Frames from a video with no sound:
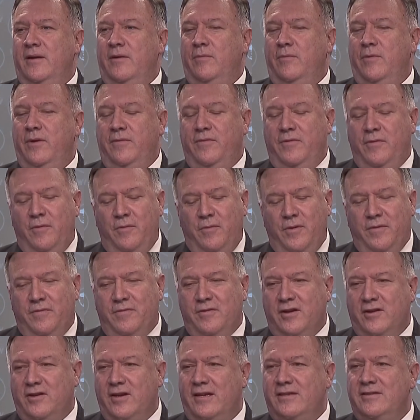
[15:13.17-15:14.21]
We've
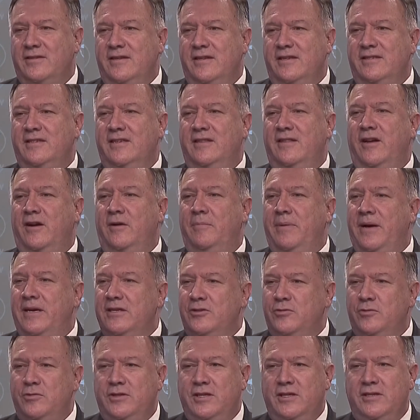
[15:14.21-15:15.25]
suggested it's in their best
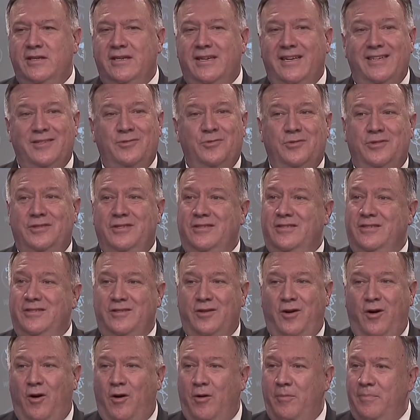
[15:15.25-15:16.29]
strategic interest, it's in
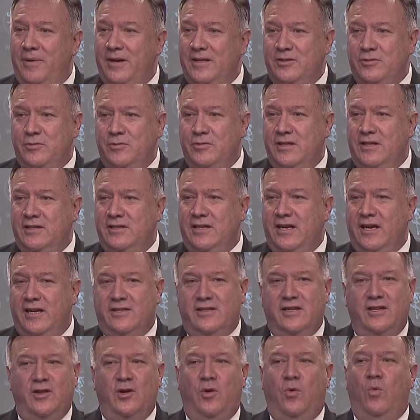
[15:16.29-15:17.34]
our best strategic
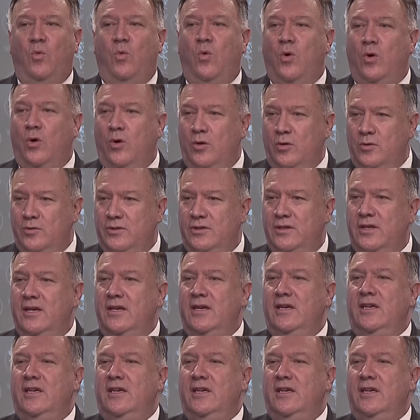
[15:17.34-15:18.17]
interest, it's in the world's